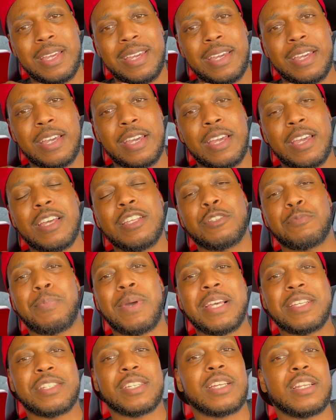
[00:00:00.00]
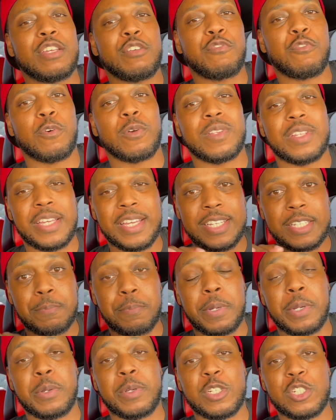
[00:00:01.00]
It's basically for the
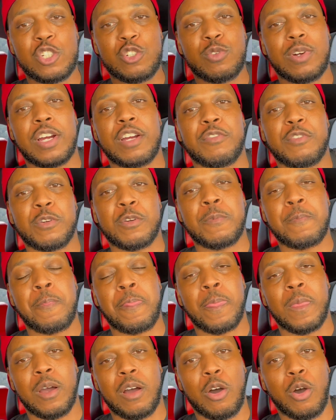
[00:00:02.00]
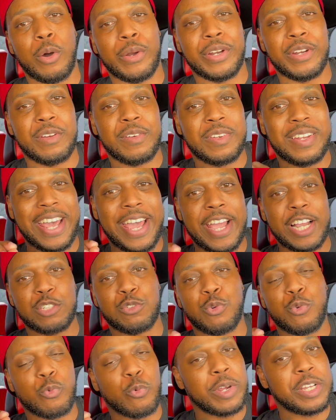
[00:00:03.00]
experienced driver on the
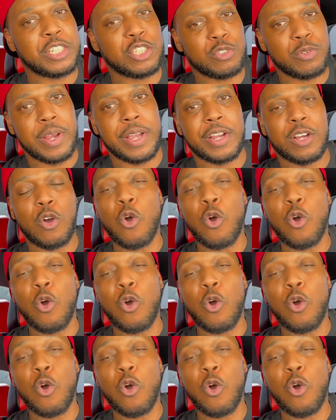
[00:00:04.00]
actual racetrack,